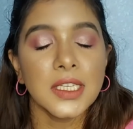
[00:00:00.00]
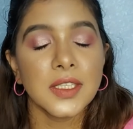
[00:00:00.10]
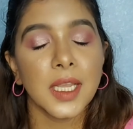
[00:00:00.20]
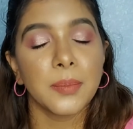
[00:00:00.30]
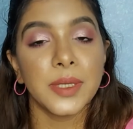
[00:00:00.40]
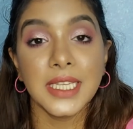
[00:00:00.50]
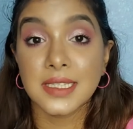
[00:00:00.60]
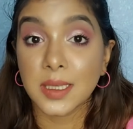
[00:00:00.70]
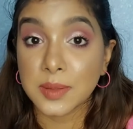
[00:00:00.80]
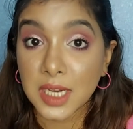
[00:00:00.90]
So yeah,
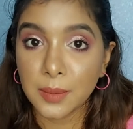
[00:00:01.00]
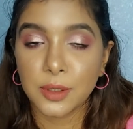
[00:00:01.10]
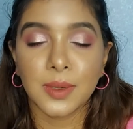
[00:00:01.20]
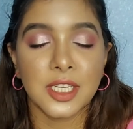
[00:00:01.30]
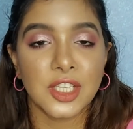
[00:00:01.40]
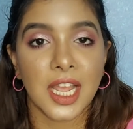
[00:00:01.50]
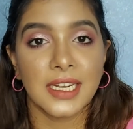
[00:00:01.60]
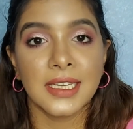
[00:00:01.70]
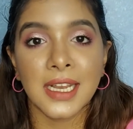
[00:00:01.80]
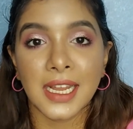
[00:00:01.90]
please subscribe to my
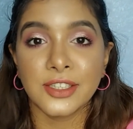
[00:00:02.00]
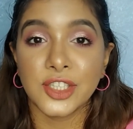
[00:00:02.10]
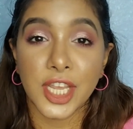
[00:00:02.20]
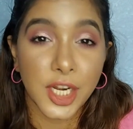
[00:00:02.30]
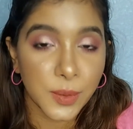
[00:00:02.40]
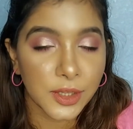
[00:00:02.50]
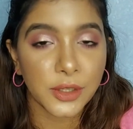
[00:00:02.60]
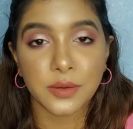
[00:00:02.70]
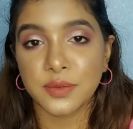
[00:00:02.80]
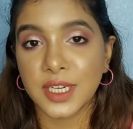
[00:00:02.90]
channel and share it with
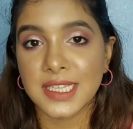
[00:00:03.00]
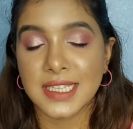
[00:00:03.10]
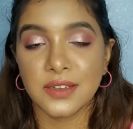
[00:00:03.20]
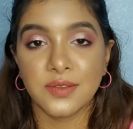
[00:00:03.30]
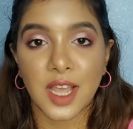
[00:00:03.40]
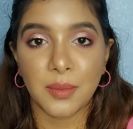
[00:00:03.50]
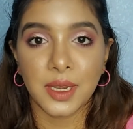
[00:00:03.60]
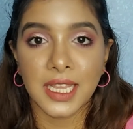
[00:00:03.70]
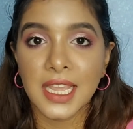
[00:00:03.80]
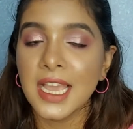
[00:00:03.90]
your friends and
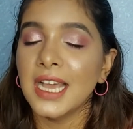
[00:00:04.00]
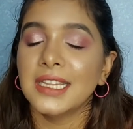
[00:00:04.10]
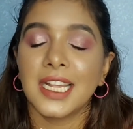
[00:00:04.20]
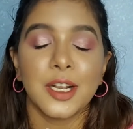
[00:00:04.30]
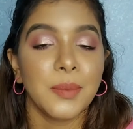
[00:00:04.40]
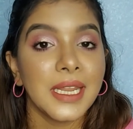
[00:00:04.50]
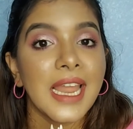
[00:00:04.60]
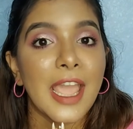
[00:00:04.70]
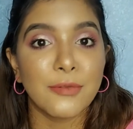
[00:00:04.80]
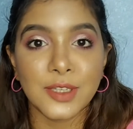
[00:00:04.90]
family. That will mean
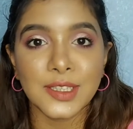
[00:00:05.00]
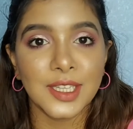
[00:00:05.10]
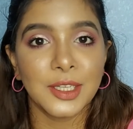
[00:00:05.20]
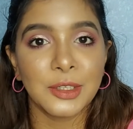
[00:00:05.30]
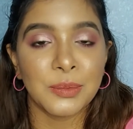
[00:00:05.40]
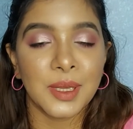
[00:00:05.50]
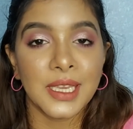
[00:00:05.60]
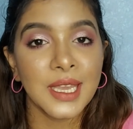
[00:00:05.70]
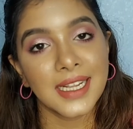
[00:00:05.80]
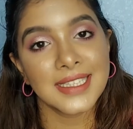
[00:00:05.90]
everything to
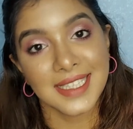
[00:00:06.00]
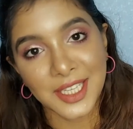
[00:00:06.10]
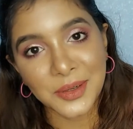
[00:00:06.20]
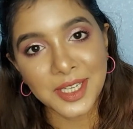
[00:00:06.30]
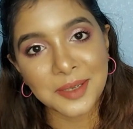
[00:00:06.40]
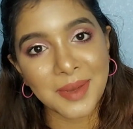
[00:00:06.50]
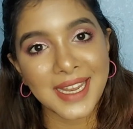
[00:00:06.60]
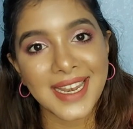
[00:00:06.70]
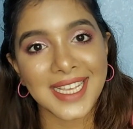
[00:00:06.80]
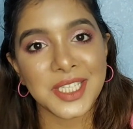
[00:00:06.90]
me. I'll see you in my
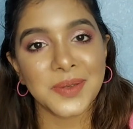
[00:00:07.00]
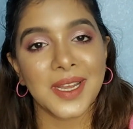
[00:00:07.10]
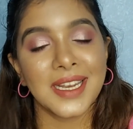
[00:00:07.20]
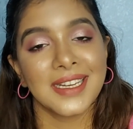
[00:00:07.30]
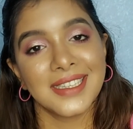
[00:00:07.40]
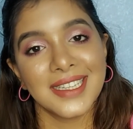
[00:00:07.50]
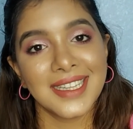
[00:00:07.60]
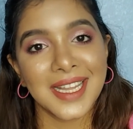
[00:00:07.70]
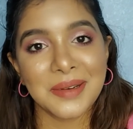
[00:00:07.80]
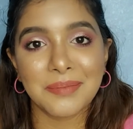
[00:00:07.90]
next one. Until
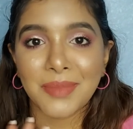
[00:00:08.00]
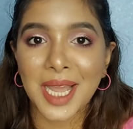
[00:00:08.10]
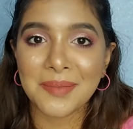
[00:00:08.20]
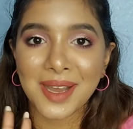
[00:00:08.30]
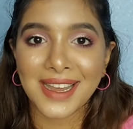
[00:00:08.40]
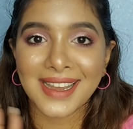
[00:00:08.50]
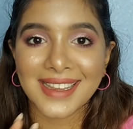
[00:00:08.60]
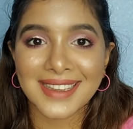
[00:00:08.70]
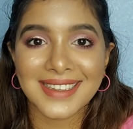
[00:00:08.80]
then, bye bye.